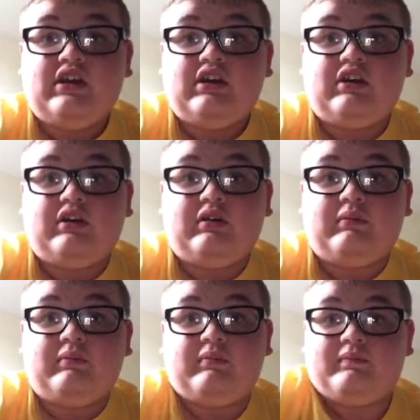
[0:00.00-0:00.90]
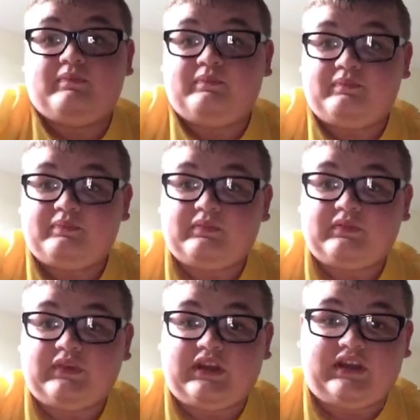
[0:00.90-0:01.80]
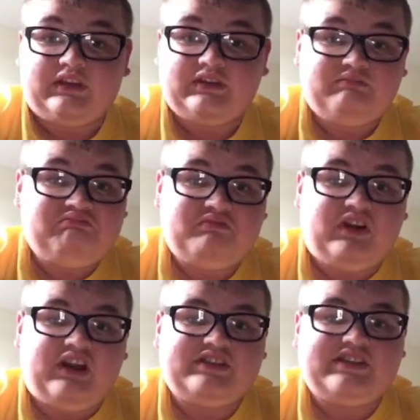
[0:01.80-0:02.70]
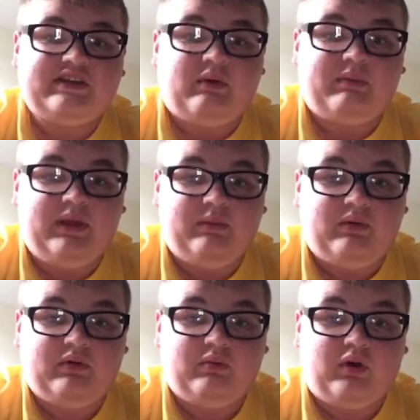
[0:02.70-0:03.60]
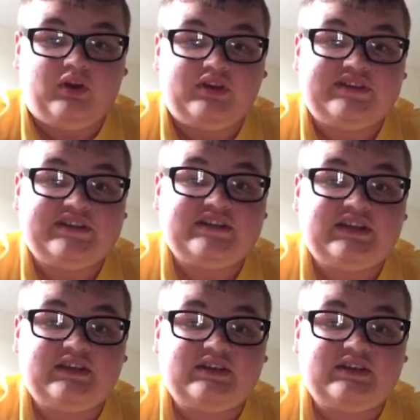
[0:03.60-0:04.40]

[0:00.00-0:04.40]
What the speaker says: They let you see what people want you to see.